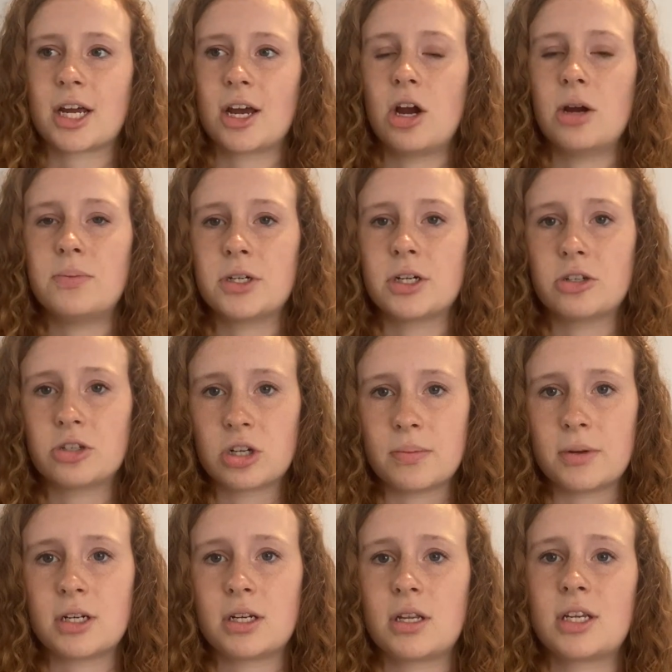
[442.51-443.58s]
I hope to
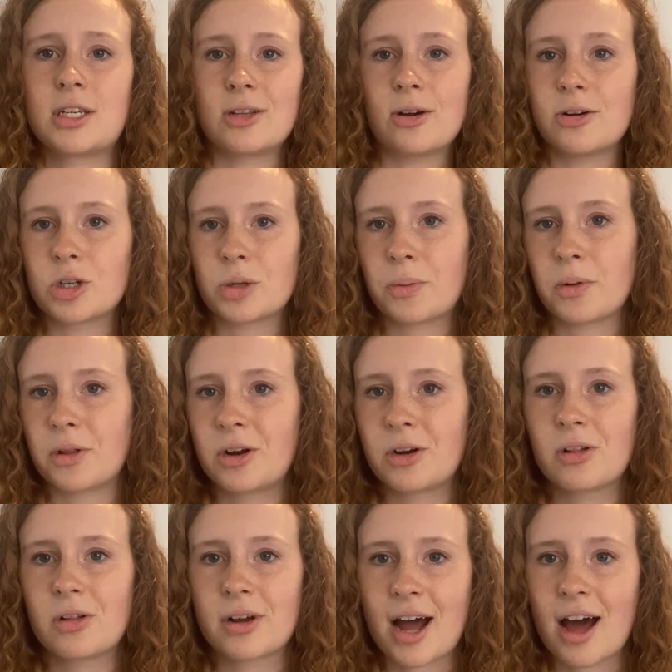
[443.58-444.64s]
contribute to this larger
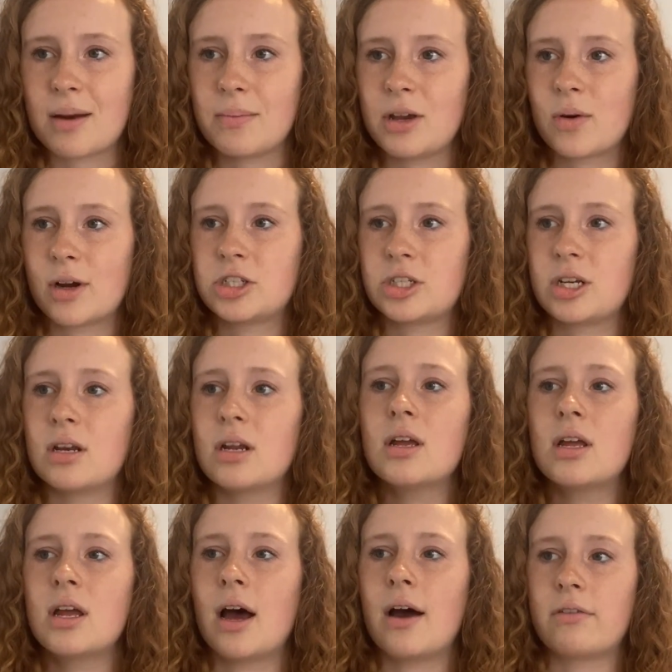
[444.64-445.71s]
political economy question
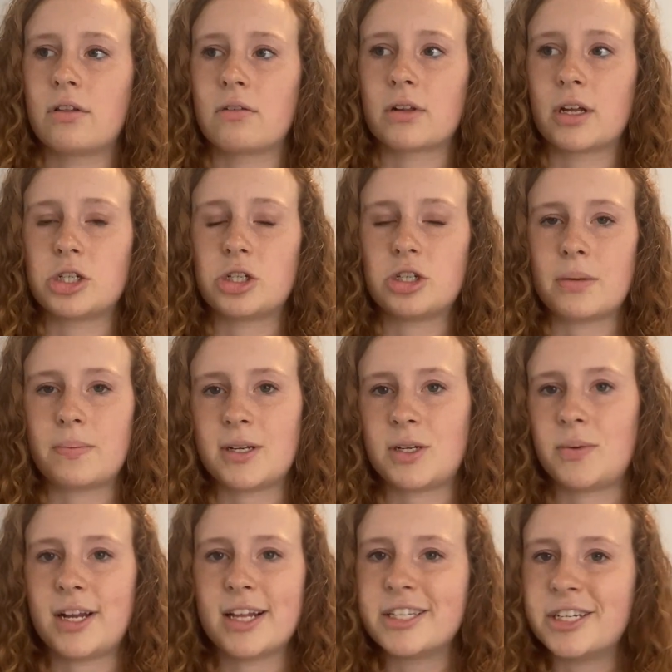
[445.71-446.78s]
of the relationship
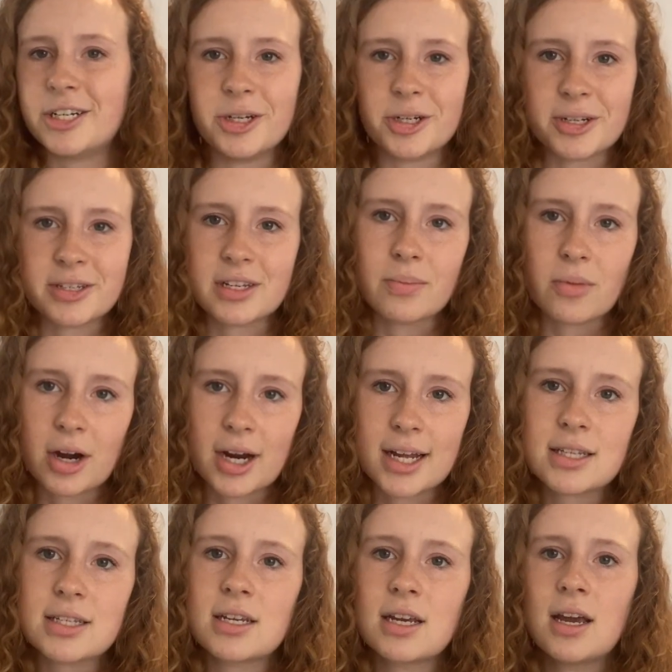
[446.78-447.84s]
between institutions and
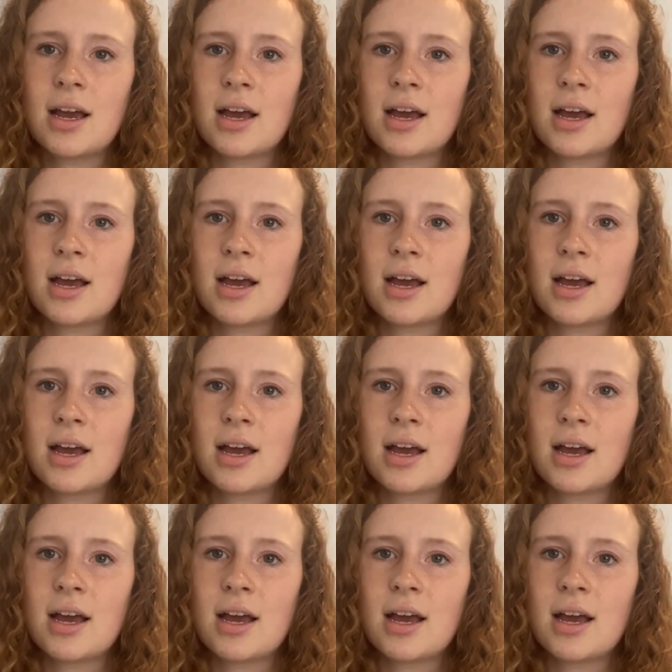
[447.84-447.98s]
markets.